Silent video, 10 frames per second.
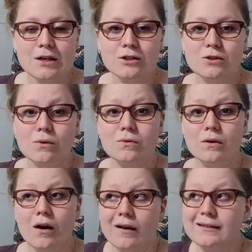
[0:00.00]
So
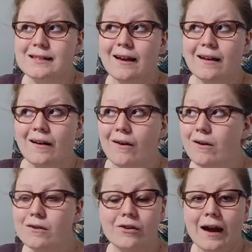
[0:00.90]

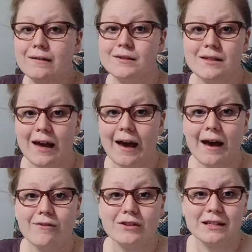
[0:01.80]
all graphs
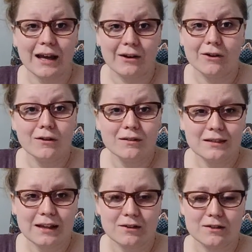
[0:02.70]
have a title.
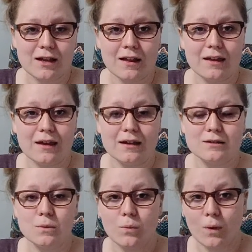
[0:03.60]
They're telling
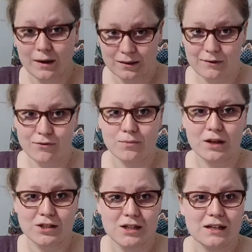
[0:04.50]
us what
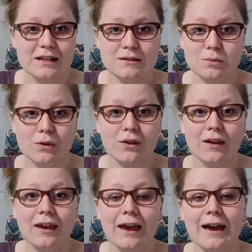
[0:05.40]
information it is we're
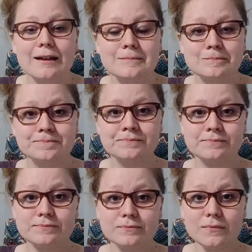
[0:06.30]
looking at.
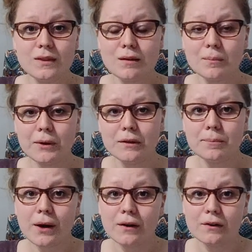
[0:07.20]
But a
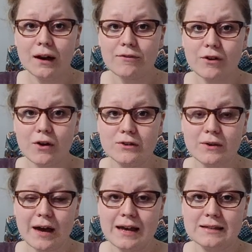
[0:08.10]
bar graph
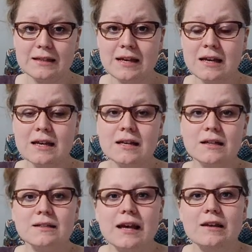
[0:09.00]
also has
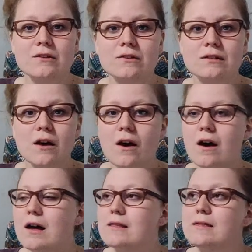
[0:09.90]
titles
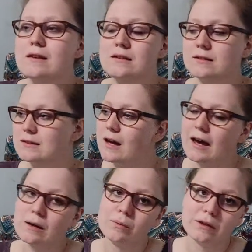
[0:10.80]
on the
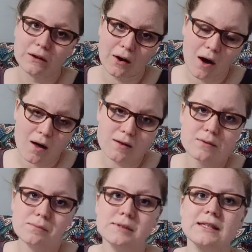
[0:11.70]
side with the
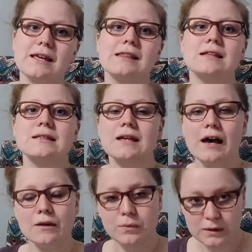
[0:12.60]
columns and the
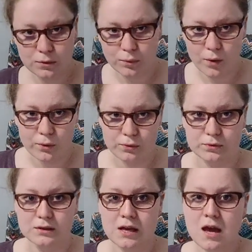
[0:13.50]
side with the
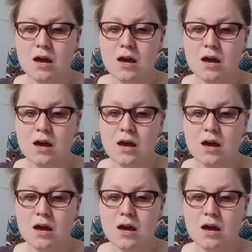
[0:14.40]
rows.